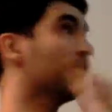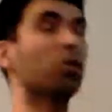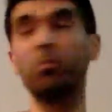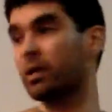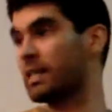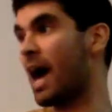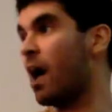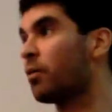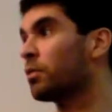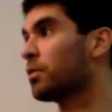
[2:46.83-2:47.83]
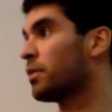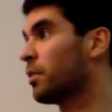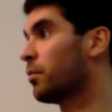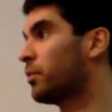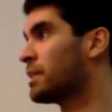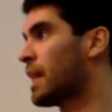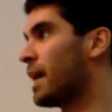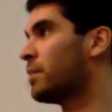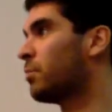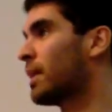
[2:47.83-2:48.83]
notebooks out because I had
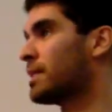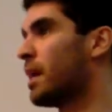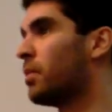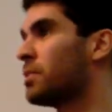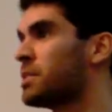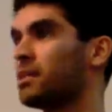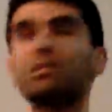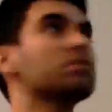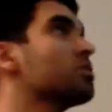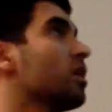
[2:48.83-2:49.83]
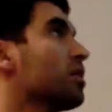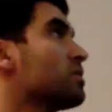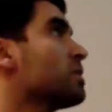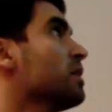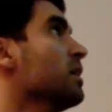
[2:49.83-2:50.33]
them write down their sentence starters,